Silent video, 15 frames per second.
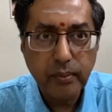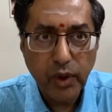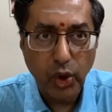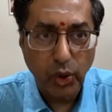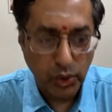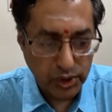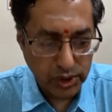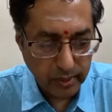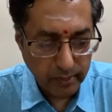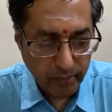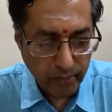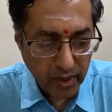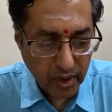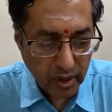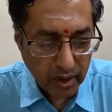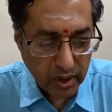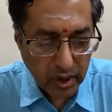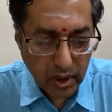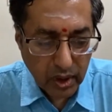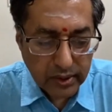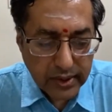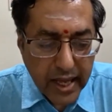Quote,
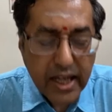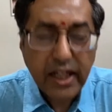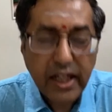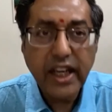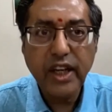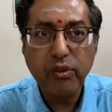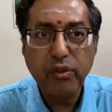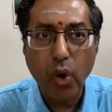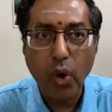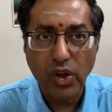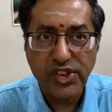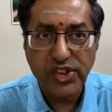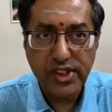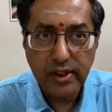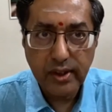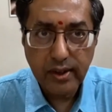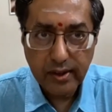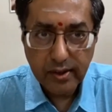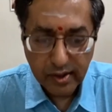"There he was,